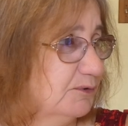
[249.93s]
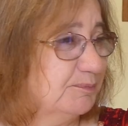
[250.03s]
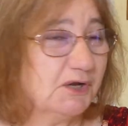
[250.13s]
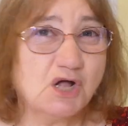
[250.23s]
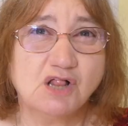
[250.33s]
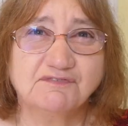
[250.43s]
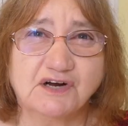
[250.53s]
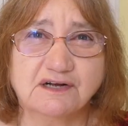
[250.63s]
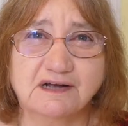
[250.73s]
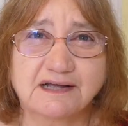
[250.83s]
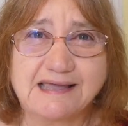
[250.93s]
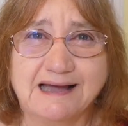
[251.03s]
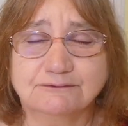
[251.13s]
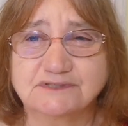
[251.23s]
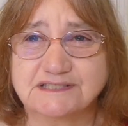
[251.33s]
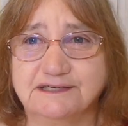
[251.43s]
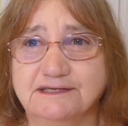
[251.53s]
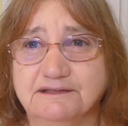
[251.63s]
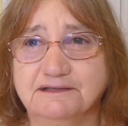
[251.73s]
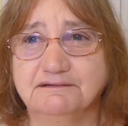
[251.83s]
we put all of our accounts in
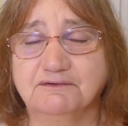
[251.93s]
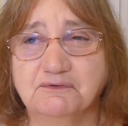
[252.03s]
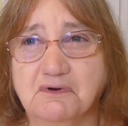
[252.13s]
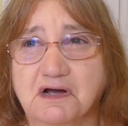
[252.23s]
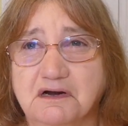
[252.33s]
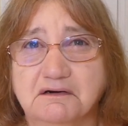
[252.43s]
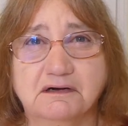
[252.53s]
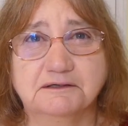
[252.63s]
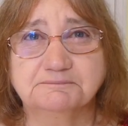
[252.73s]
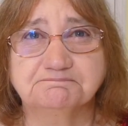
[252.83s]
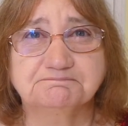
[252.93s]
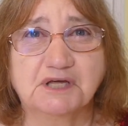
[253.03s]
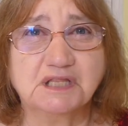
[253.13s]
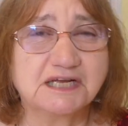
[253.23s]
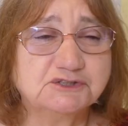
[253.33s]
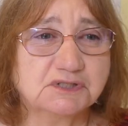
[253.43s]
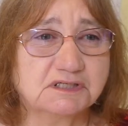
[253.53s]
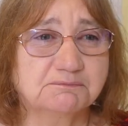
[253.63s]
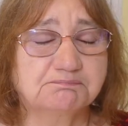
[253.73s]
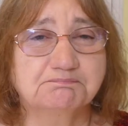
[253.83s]
it, our electric,